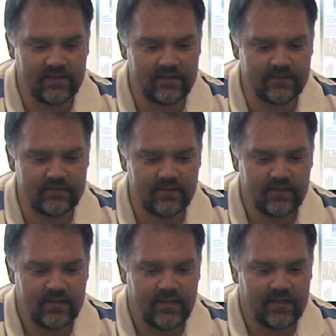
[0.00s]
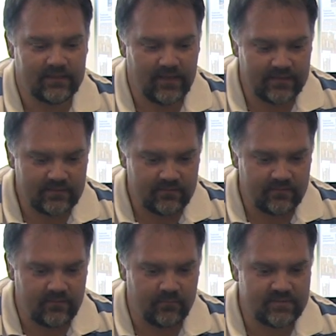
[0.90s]
And he liked
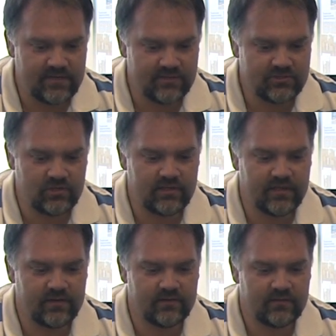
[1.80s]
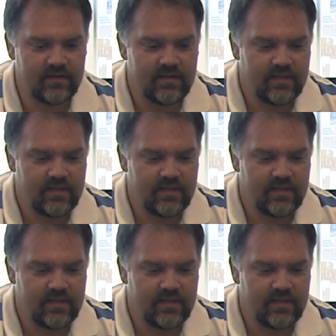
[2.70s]
the potential here